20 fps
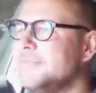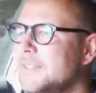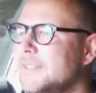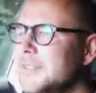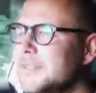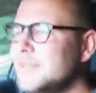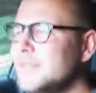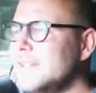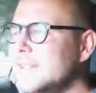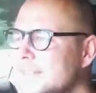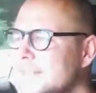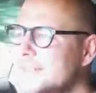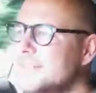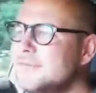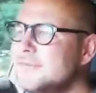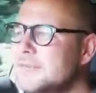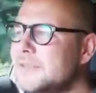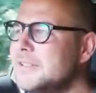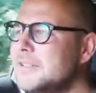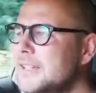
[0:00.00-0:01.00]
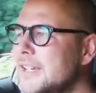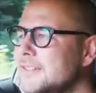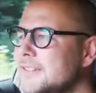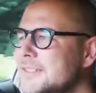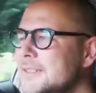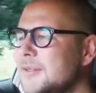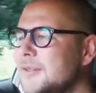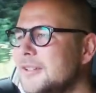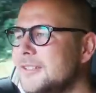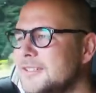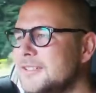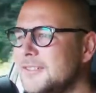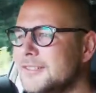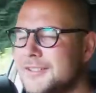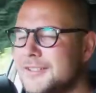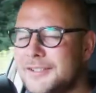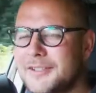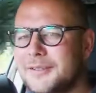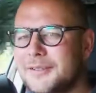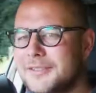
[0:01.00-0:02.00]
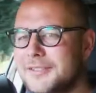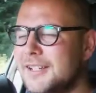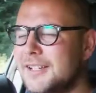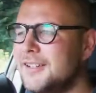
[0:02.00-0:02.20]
He's really, you know, seemed quite excited to show off the